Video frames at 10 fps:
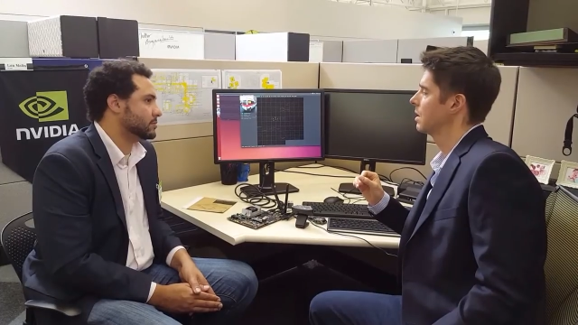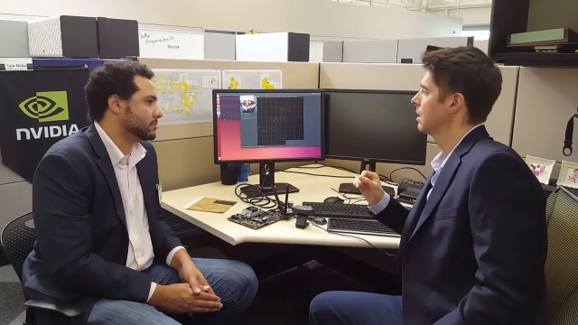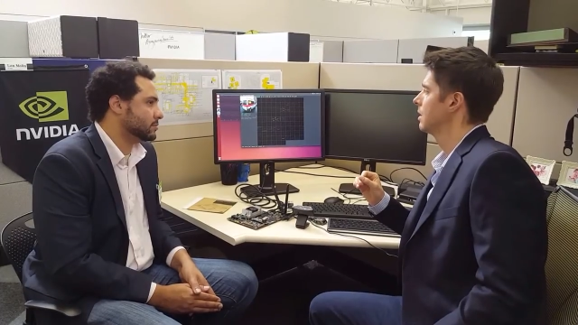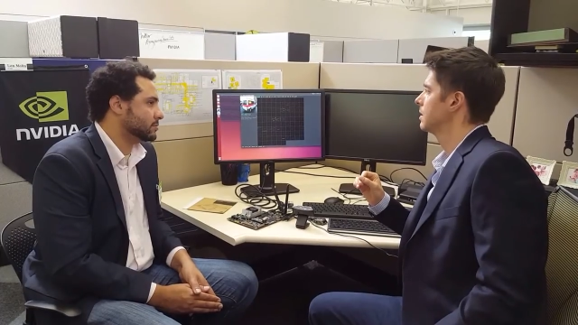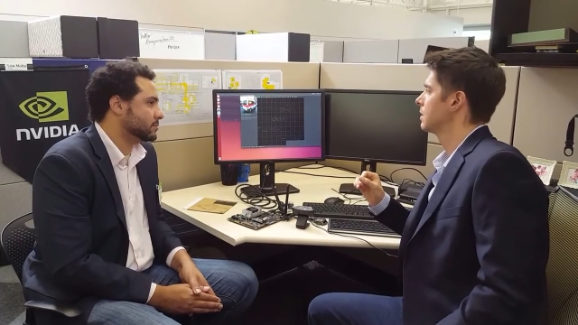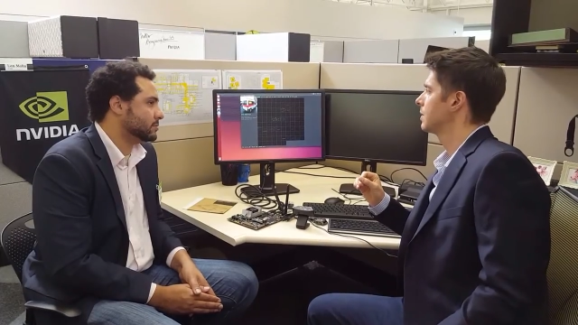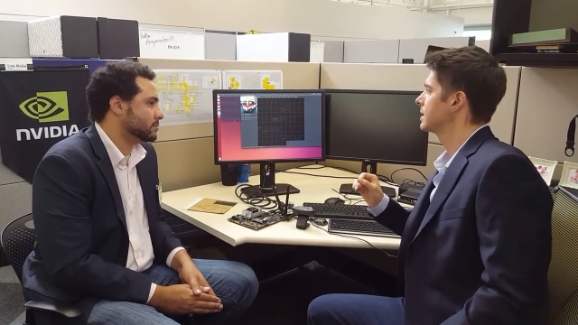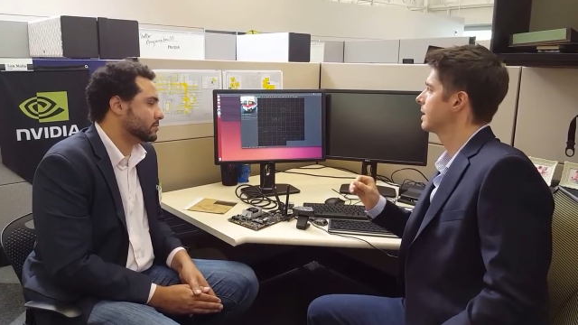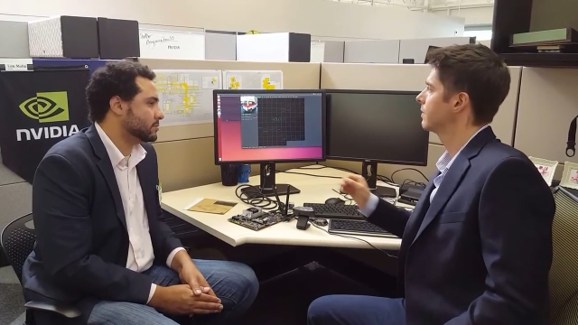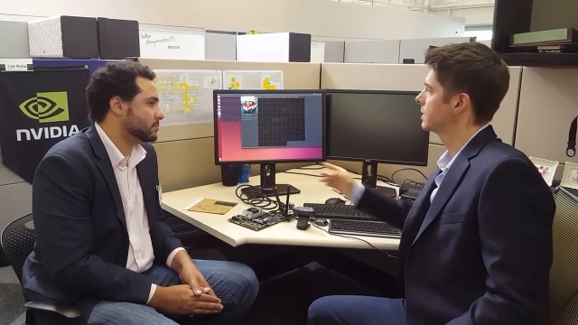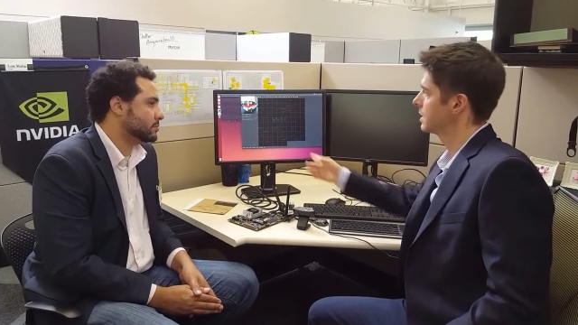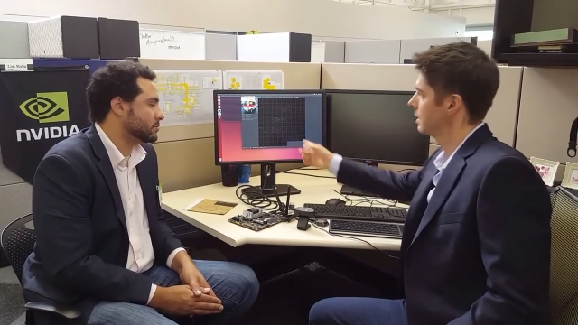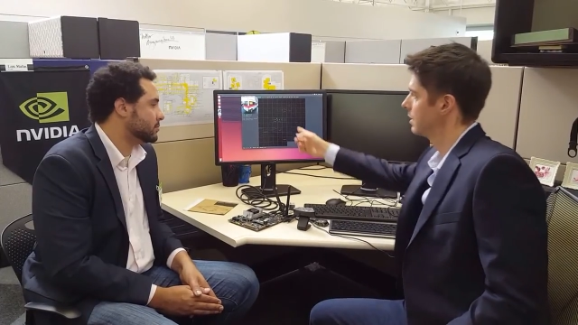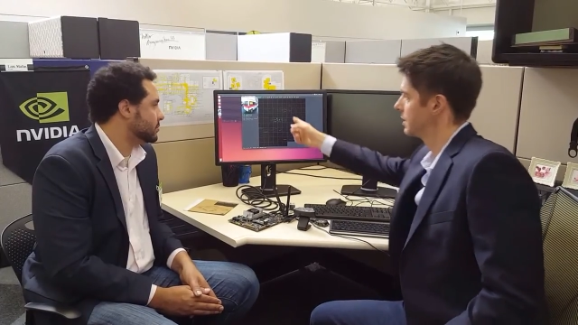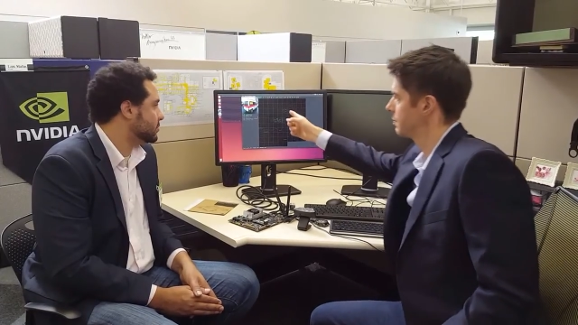Speaker 1: Mm. So it's never seen
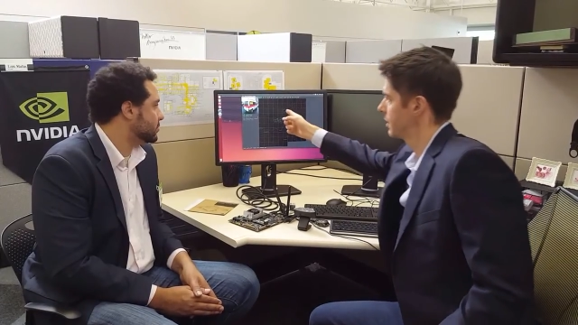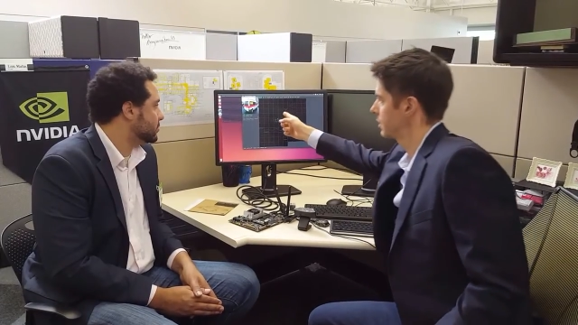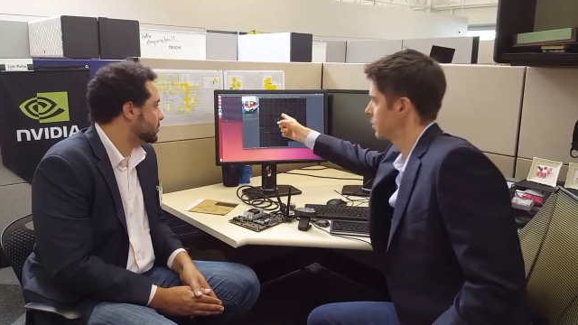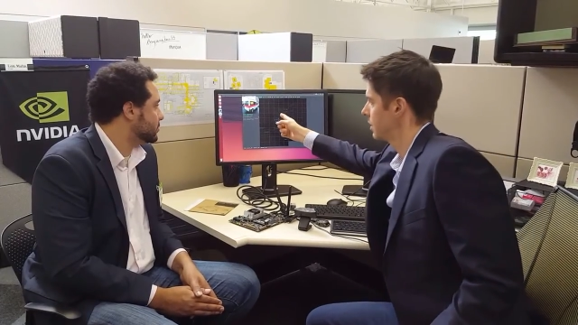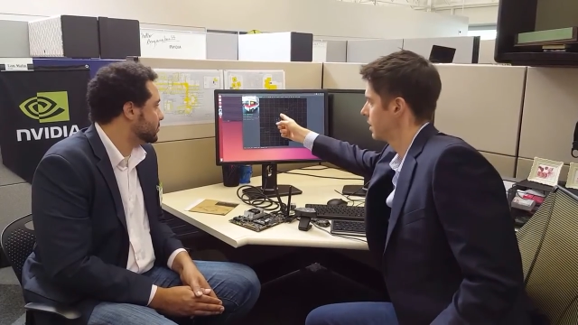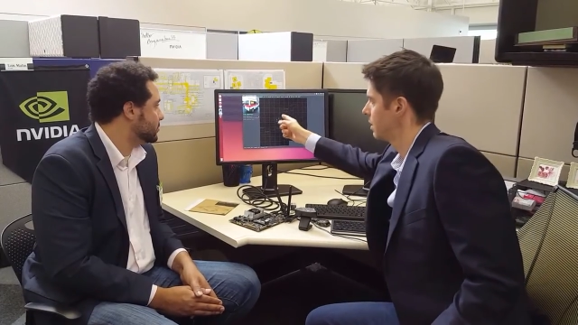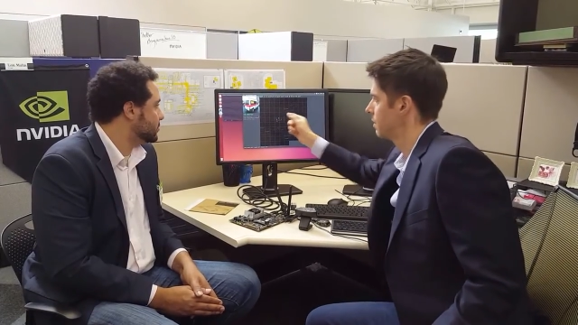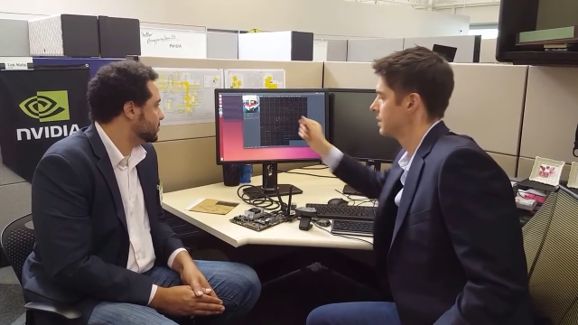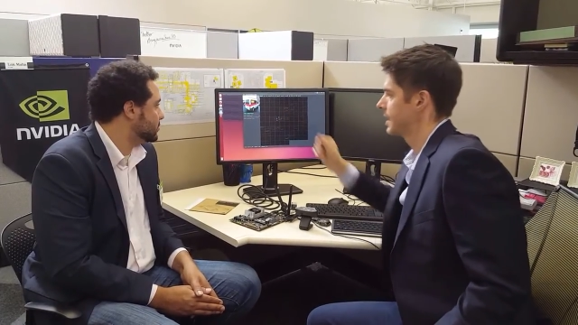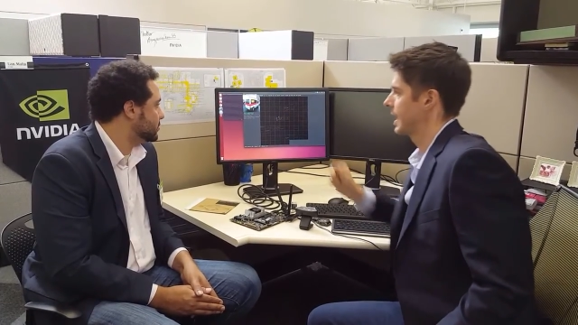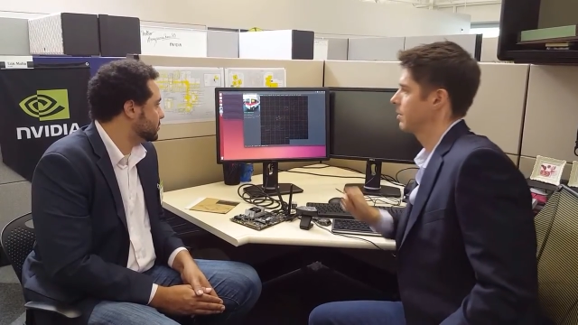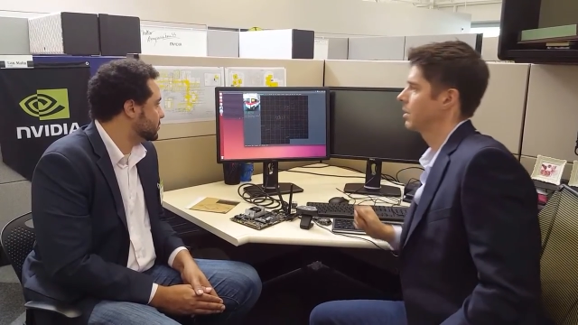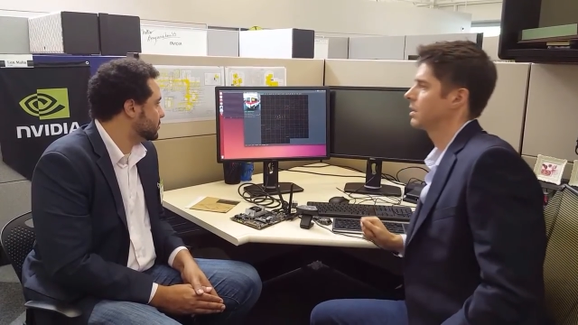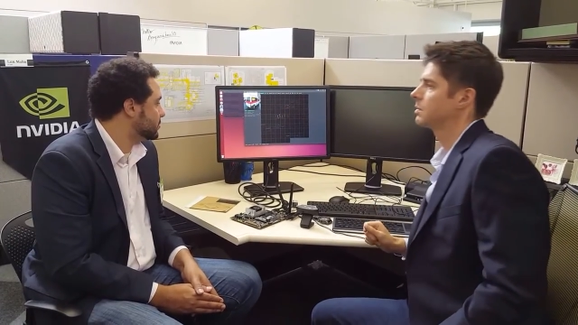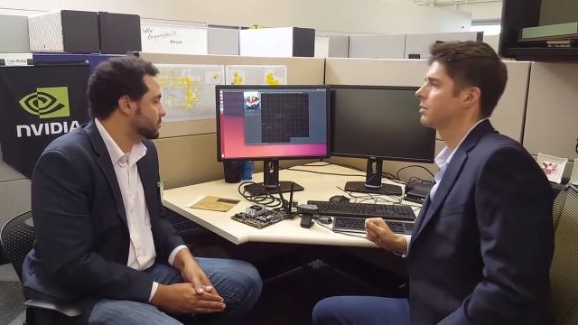this picture here of this
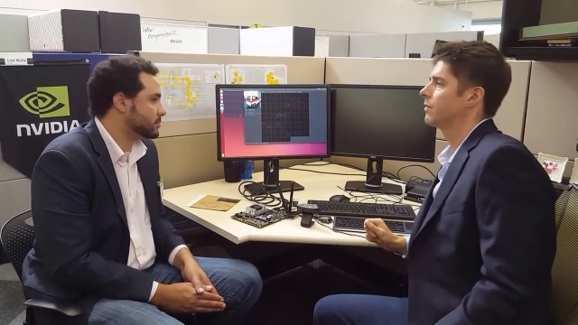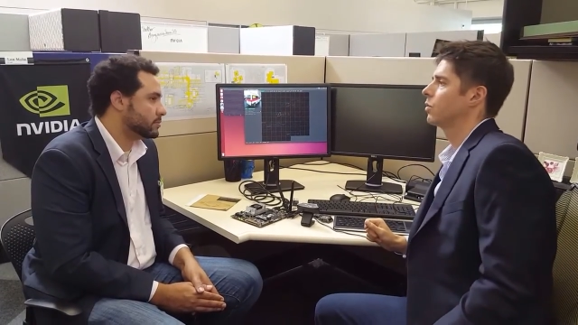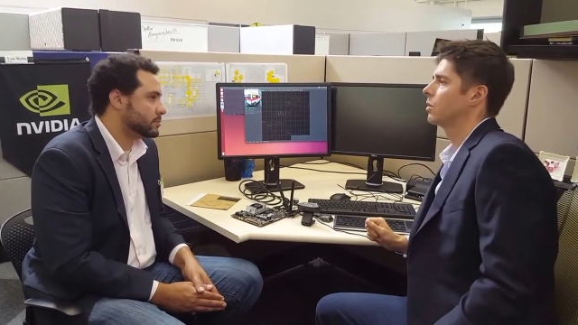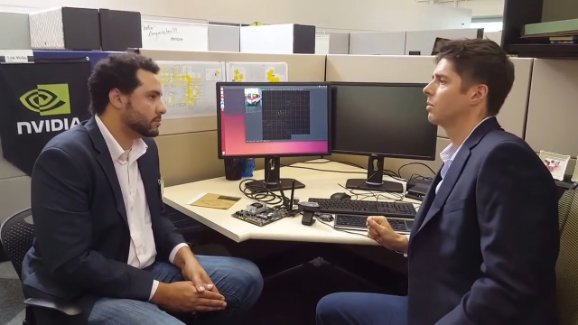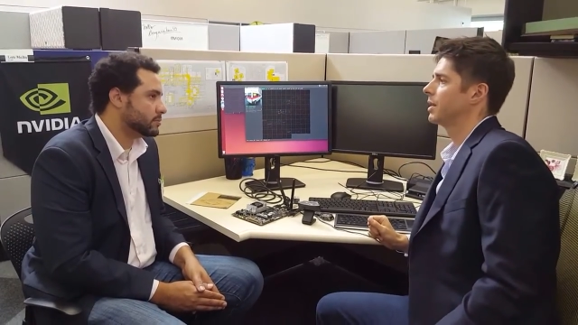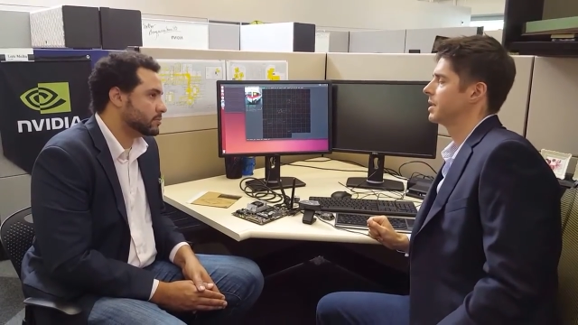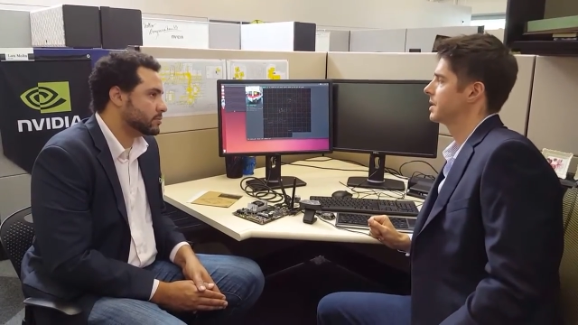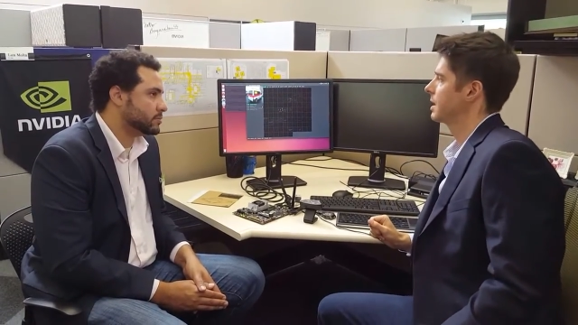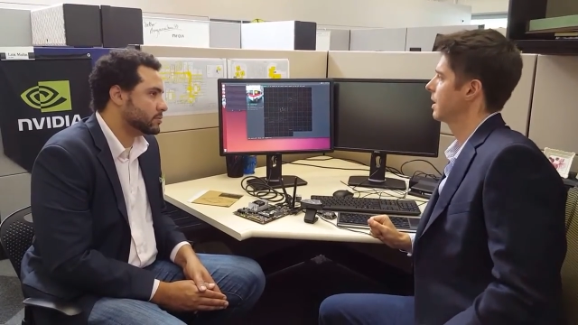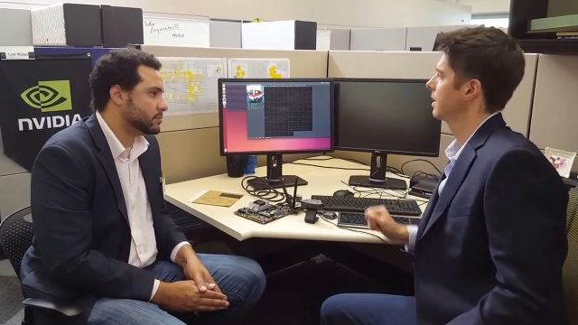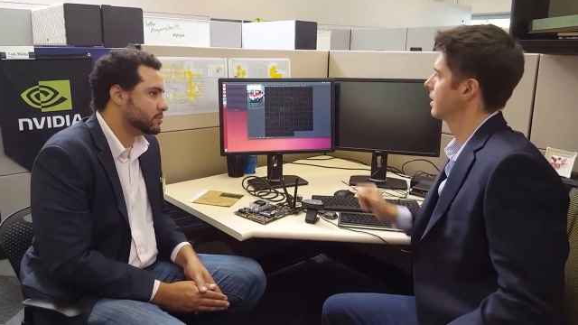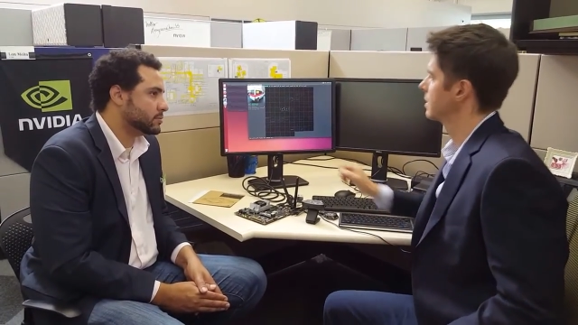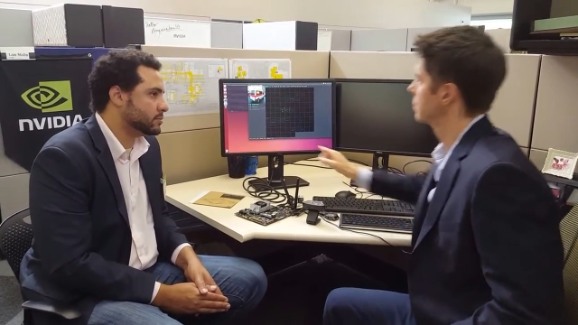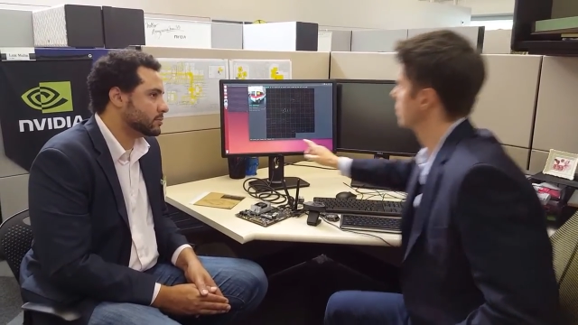ambulance before, but it's telling us